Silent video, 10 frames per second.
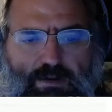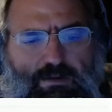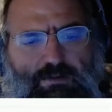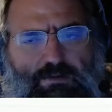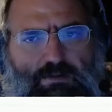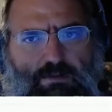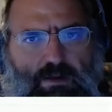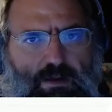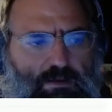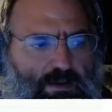is
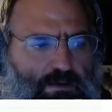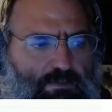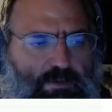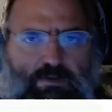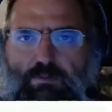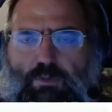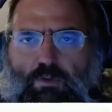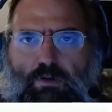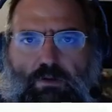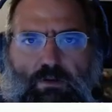not natively
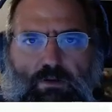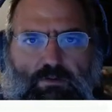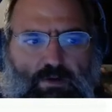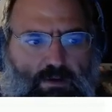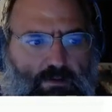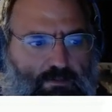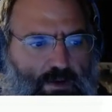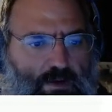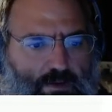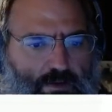supported inside of
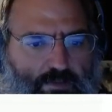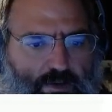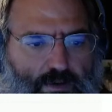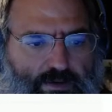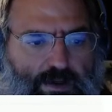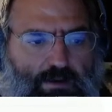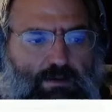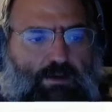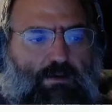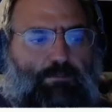a data
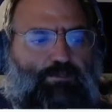lake.